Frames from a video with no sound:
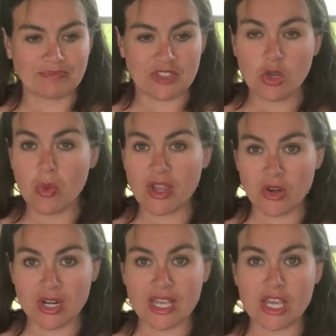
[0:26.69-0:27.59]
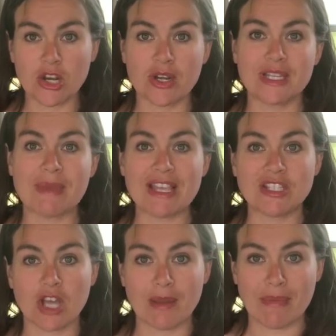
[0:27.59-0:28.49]
So what you're going to hear is
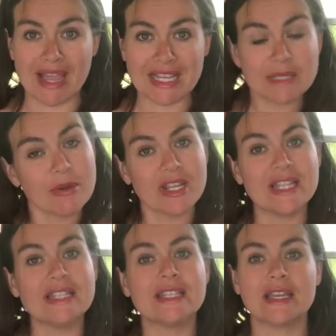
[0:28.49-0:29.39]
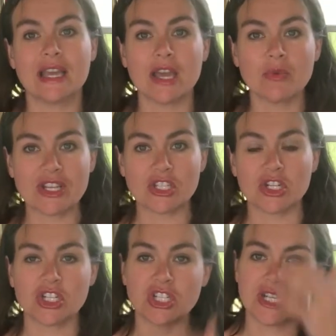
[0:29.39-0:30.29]
based on my experience and
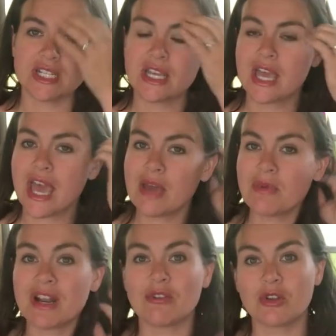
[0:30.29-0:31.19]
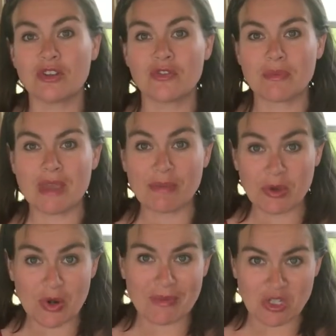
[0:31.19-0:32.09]
research and what I've learned from
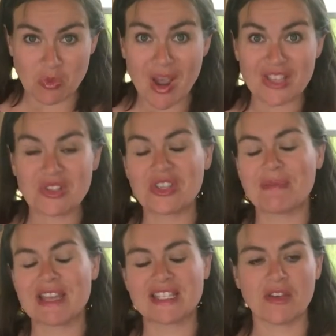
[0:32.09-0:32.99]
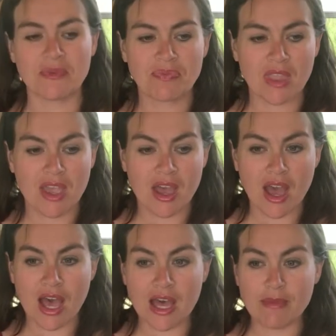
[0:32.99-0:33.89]
people who are much wiser than myself.
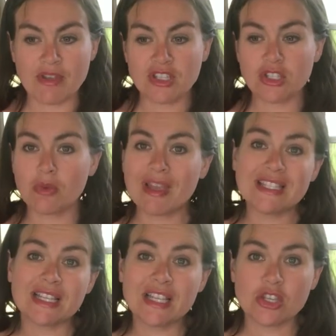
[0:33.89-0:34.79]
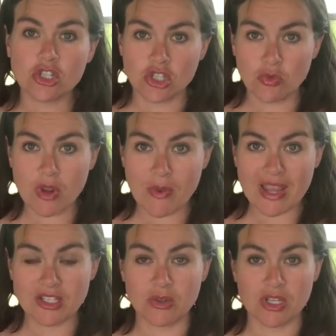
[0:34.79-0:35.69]
So basically there's 3
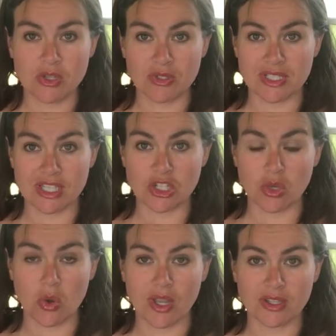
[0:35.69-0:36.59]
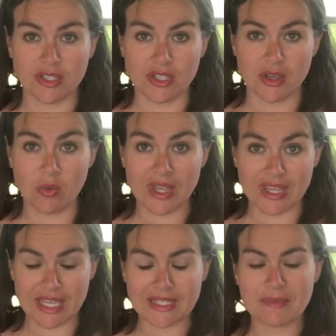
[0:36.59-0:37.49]
ways you can use essential oils
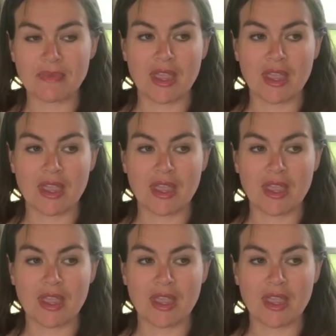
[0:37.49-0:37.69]
with kids.